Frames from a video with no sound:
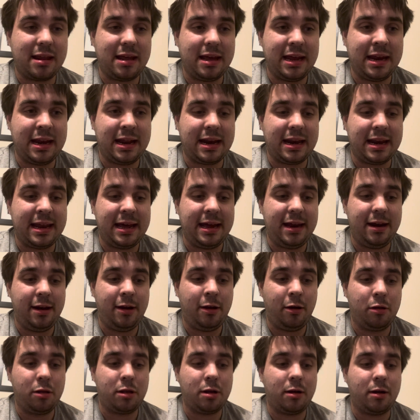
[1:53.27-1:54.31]
that
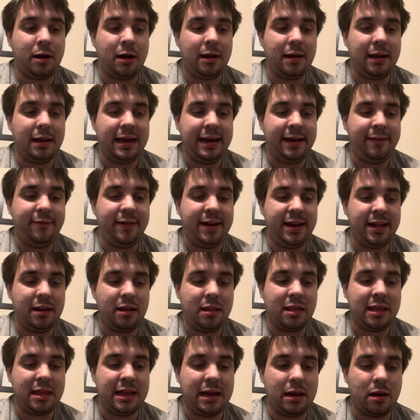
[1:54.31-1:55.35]
those are all
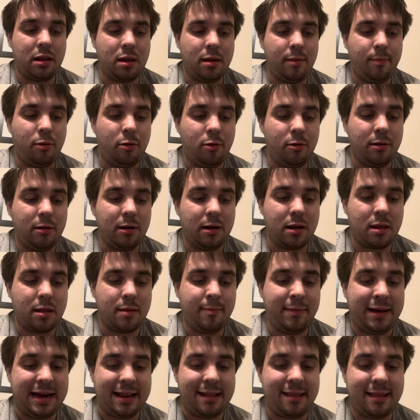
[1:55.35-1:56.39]
evidence that supports
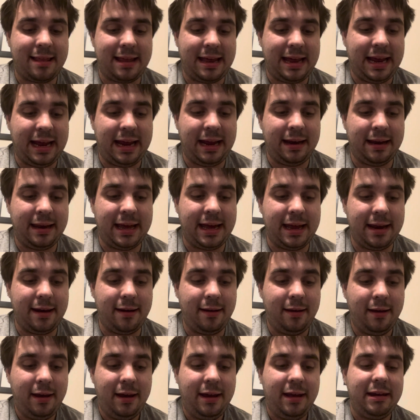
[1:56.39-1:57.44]
my saying that
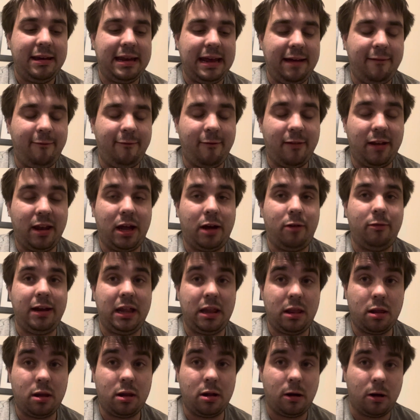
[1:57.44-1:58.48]
Dave
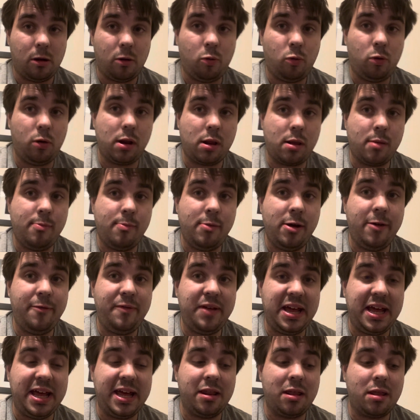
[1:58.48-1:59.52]
Filoni's Star Wars
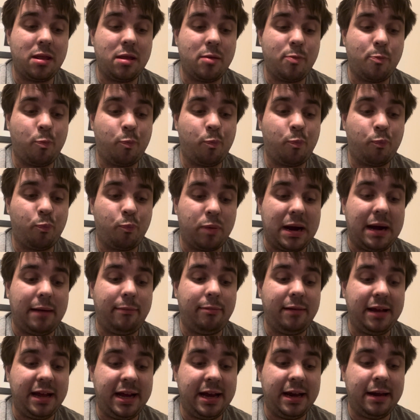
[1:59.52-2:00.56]
movie is
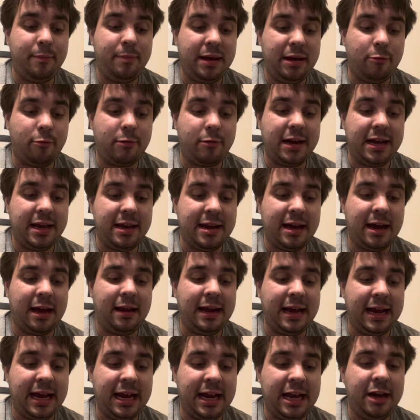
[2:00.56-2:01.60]
probably going to be
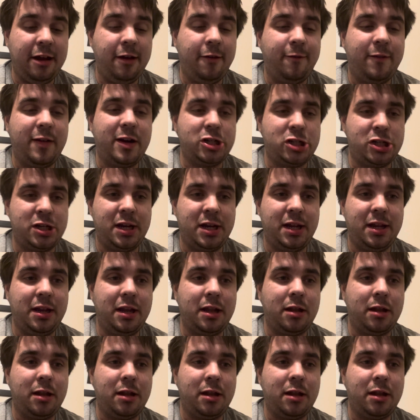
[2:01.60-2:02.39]
retelling a new version of the